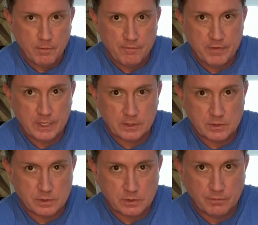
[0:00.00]

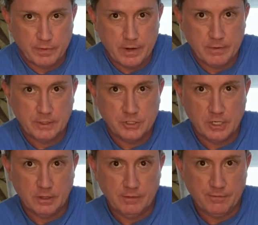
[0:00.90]
fix, very
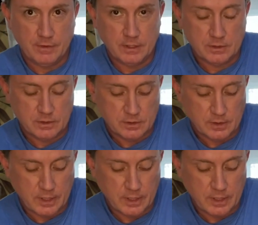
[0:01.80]
gently fix,